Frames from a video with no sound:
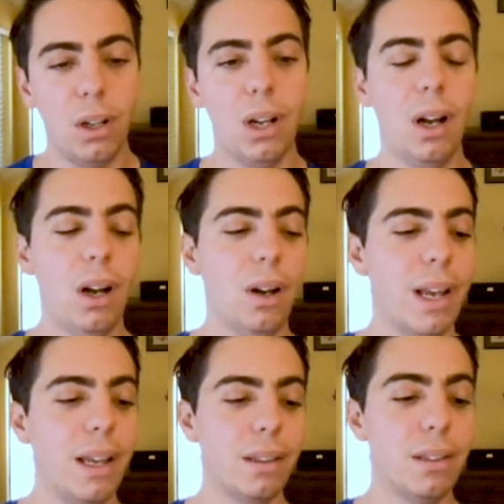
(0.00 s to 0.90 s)

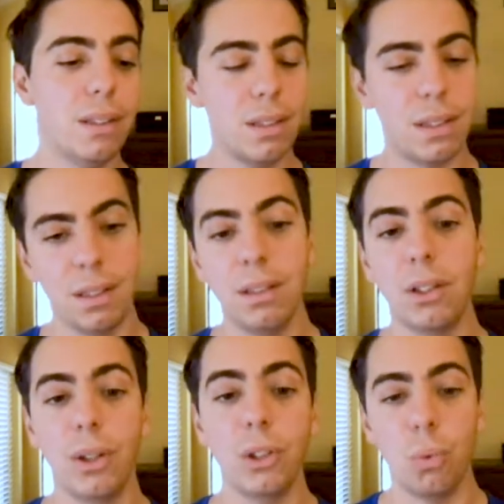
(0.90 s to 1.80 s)
And this is still
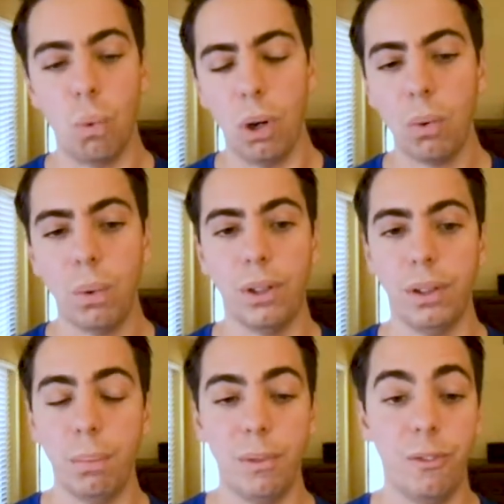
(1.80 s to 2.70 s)
going to work. We're
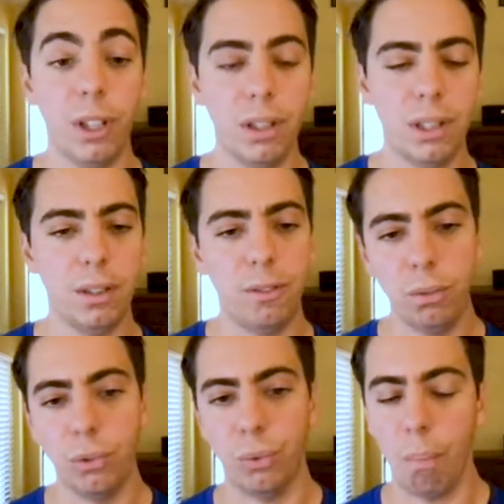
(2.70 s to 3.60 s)
going to be very
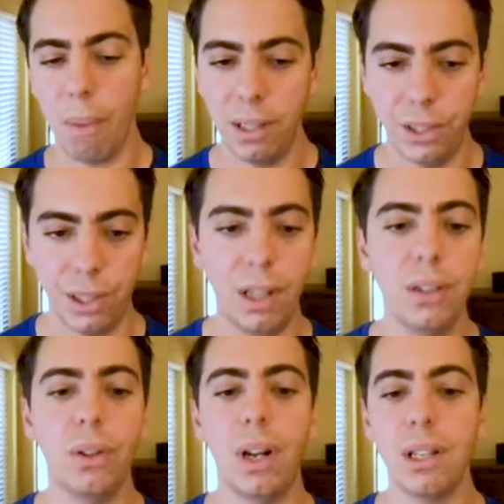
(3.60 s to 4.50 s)
careful to
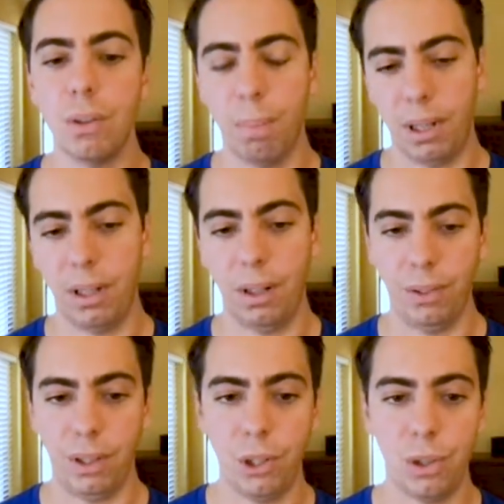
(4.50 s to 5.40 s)
maintain the last applied
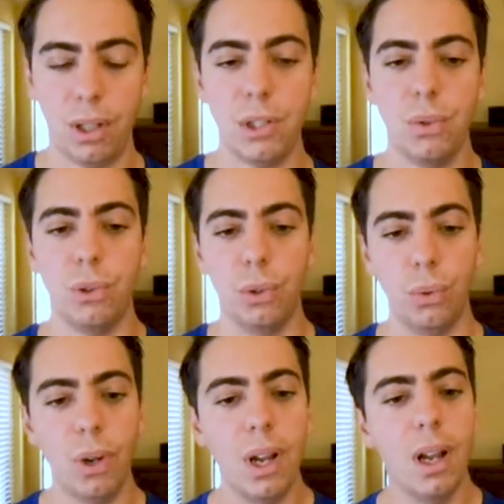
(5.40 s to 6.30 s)
annotation as you
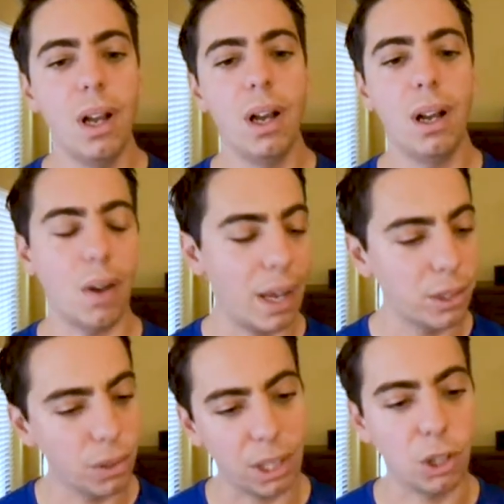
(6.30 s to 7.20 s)
do, and
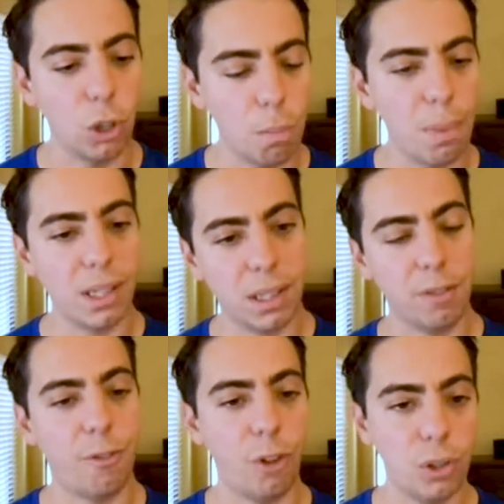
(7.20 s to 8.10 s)
you can go back
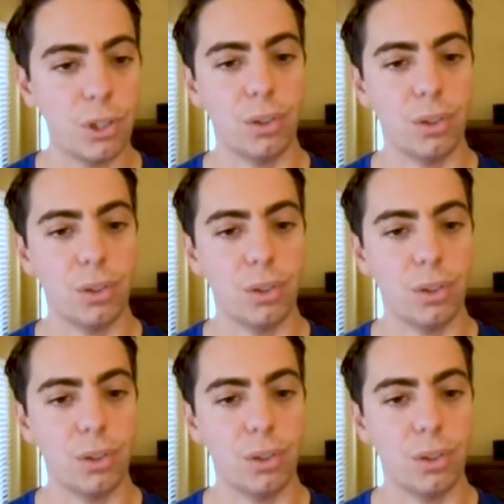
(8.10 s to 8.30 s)
and forth